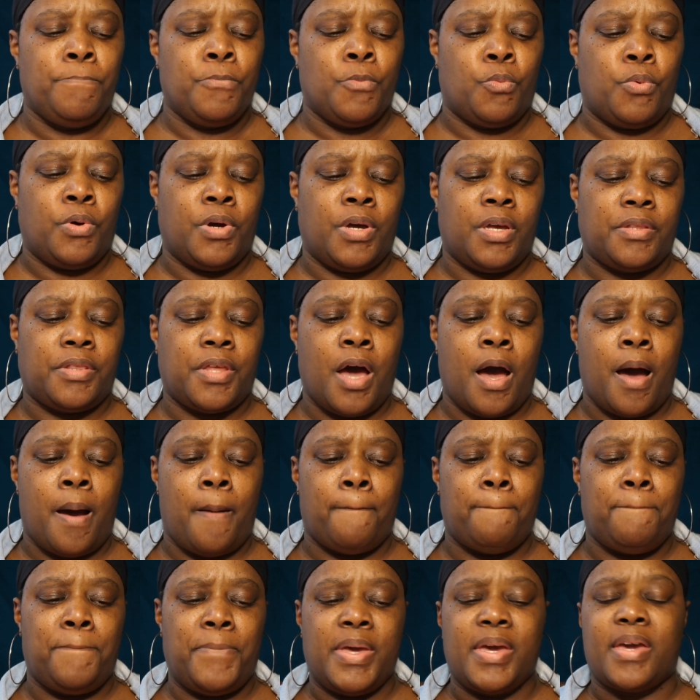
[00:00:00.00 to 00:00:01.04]
with
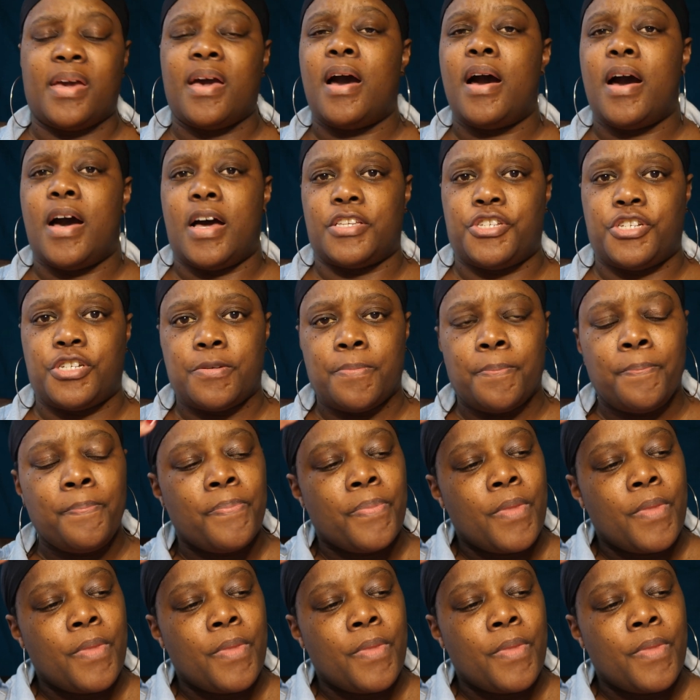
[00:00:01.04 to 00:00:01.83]
Big Hutch.